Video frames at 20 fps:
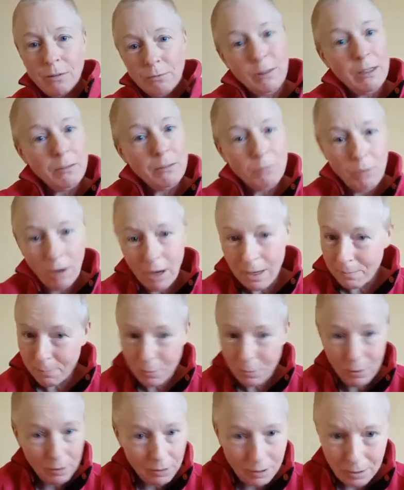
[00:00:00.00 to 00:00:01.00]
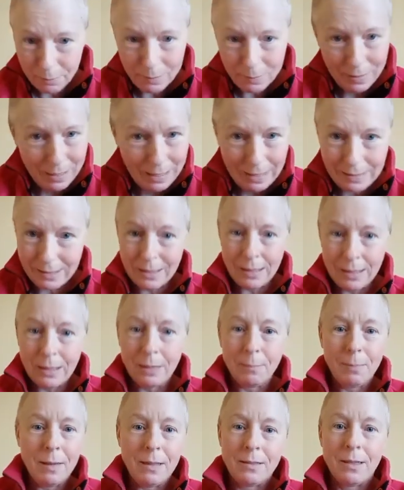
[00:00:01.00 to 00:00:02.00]
Rewrite, Pull It Apart, Stick
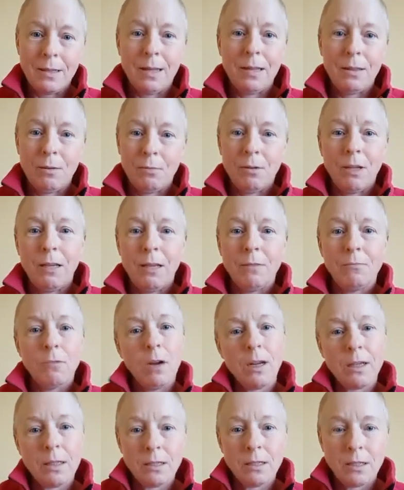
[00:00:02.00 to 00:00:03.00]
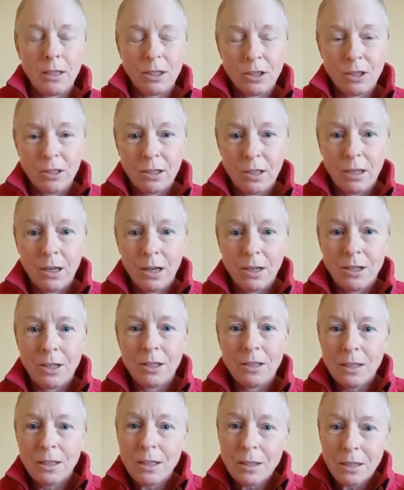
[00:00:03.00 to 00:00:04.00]
It Back Together Again writing session that I
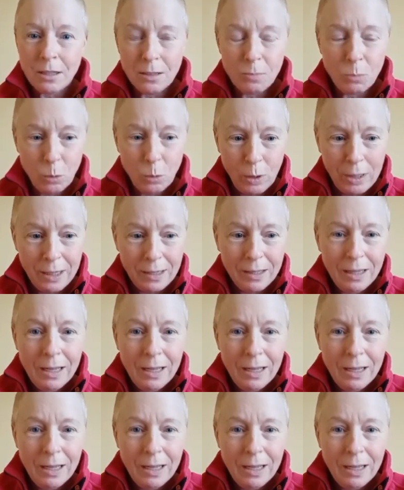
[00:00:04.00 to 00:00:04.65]
just did this morning.